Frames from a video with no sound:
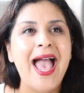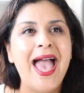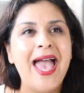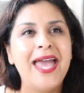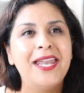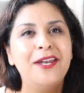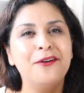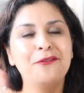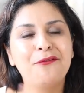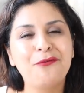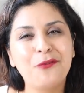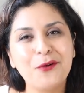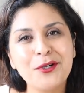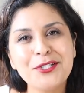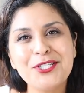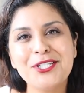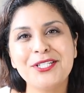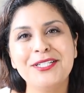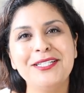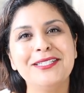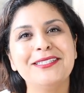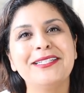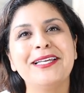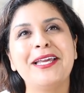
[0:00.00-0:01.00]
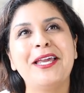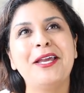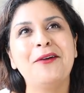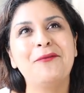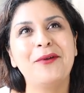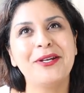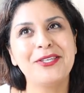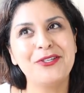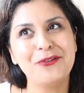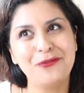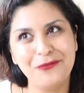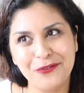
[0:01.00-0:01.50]
and unfortunately,
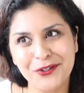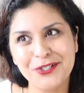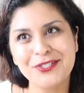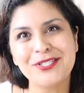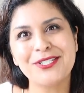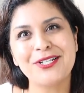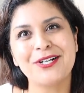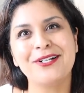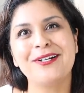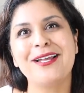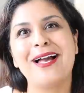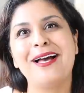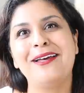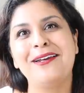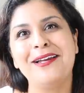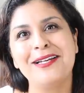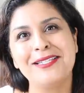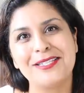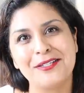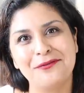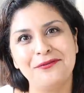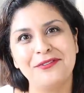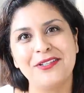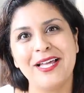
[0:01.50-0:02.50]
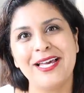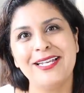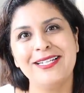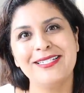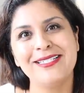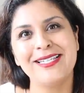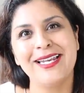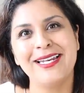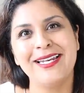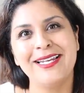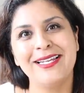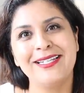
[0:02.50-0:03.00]
when you first start out as a flight
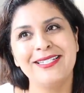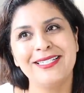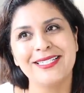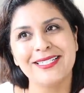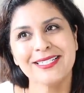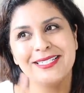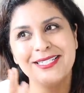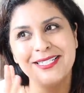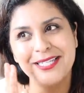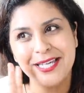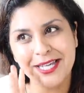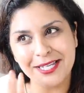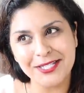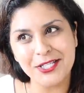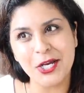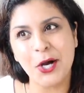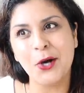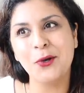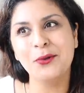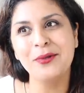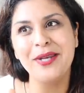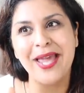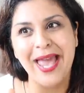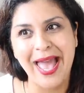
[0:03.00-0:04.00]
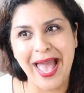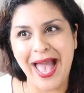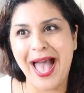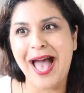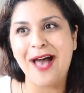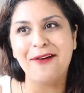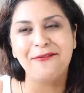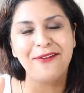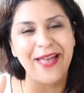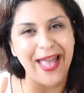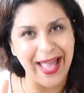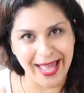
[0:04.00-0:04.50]
attendant, you don't
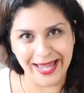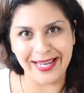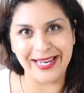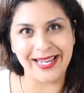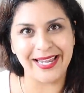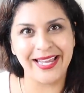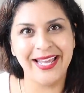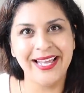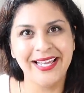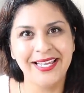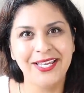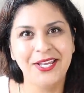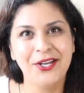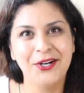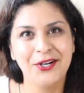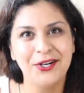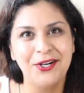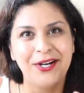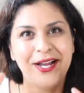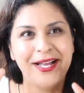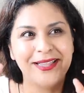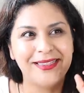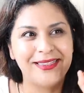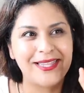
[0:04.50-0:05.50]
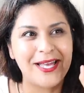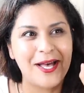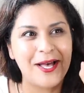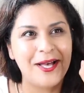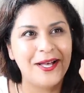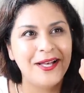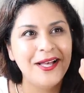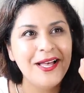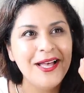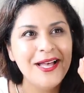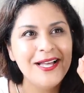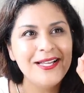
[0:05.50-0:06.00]
have any. You're at
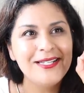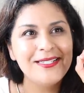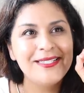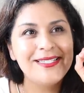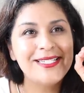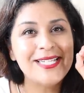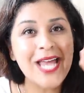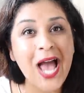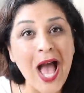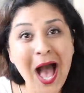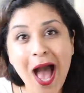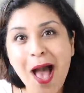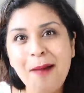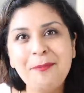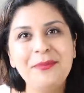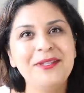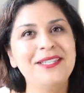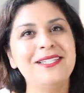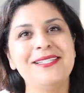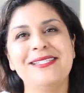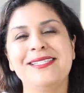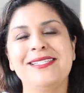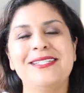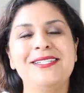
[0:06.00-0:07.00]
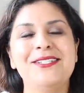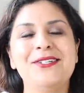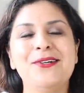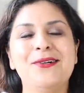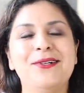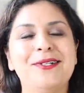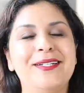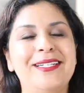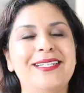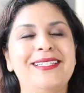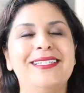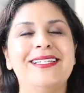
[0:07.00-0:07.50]
the top of the
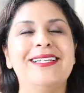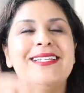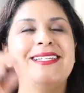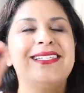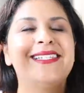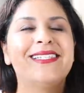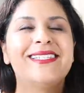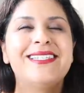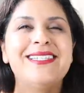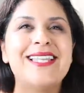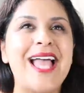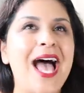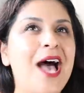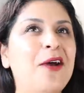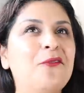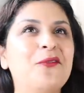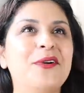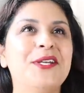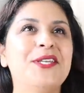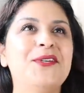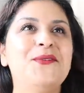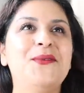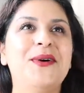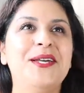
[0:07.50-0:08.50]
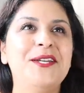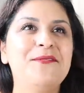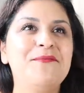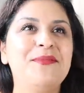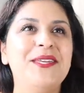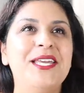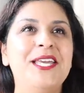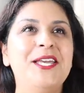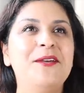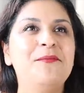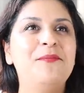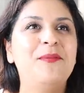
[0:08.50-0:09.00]
seniority list, not where you want to
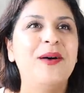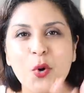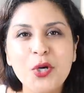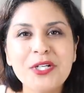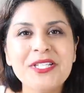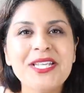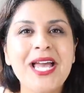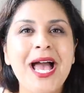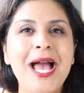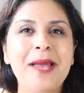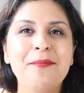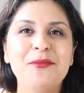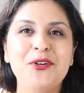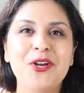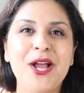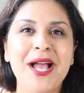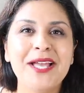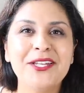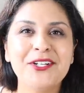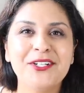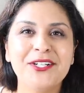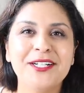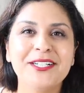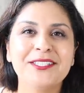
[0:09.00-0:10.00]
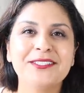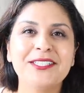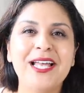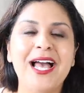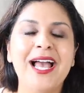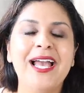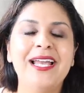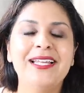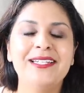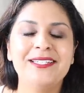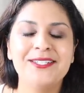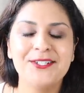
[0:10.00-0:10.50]
be. But more time you're at your
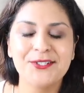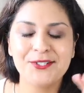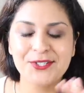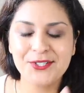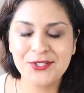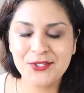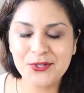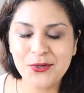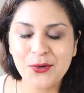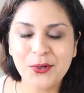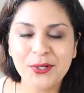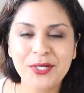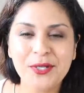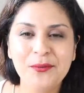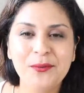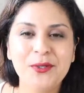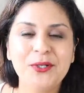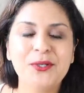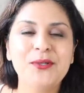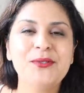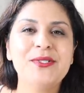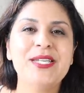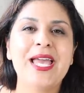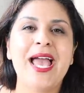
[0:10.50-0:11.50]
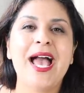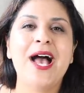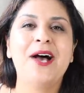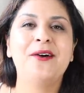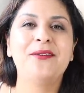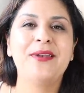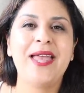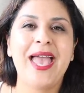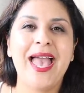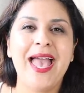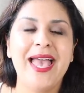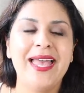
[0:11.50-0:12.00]
airline, your seniority will go
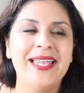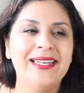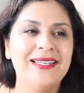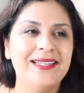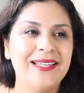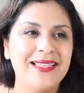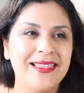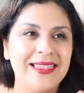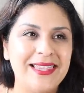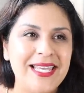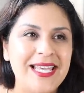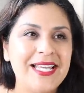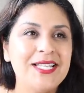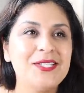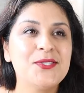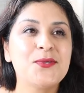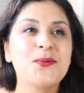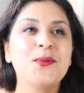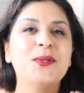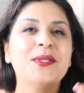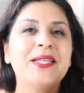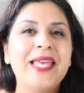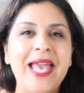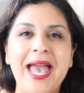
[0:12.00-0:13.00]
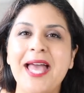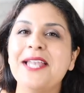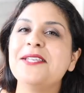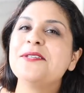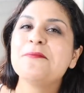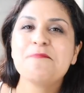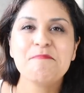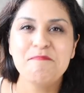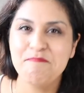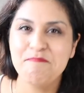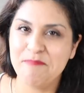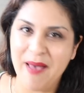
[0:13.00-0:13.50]
down and things will get
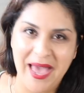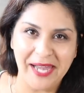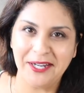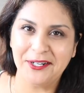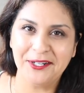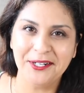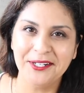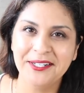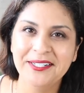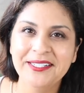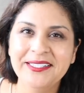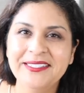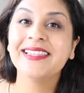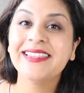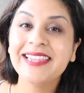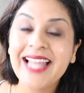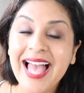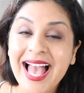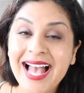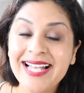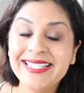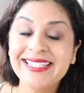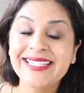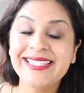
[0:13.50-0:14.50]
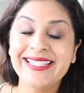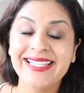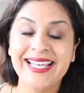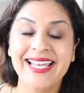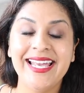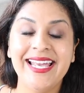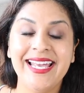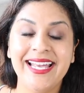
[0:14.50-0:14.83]
better. The last